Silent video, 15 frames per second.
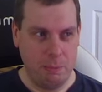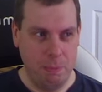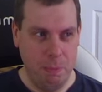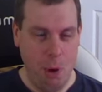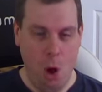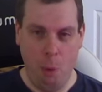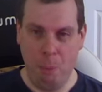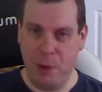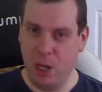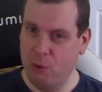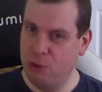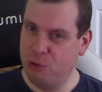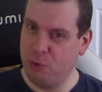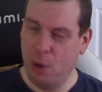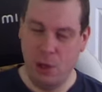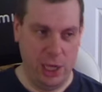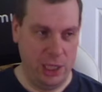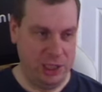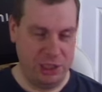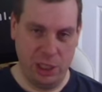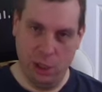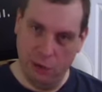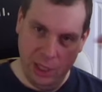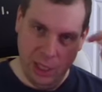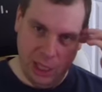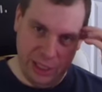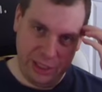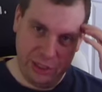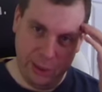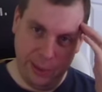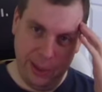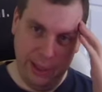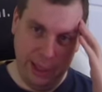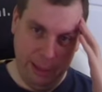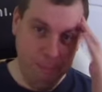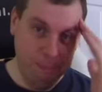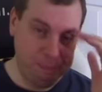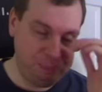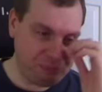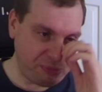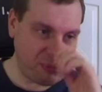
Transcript: popular as well, and I certainly like doing them.